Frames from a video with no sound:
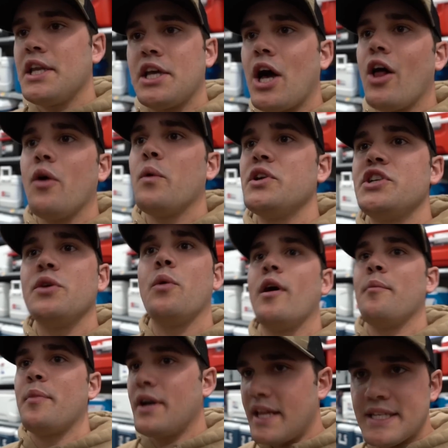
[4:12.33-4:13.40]
You call it what you
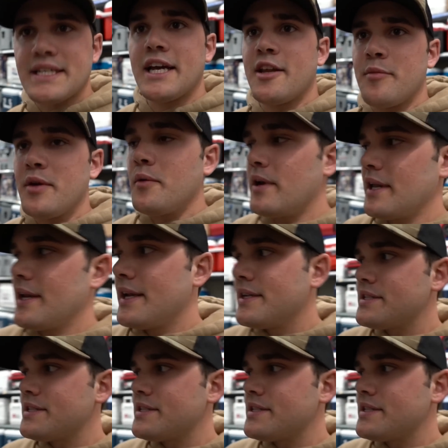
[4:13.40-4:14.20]
want, but it's gonna be what it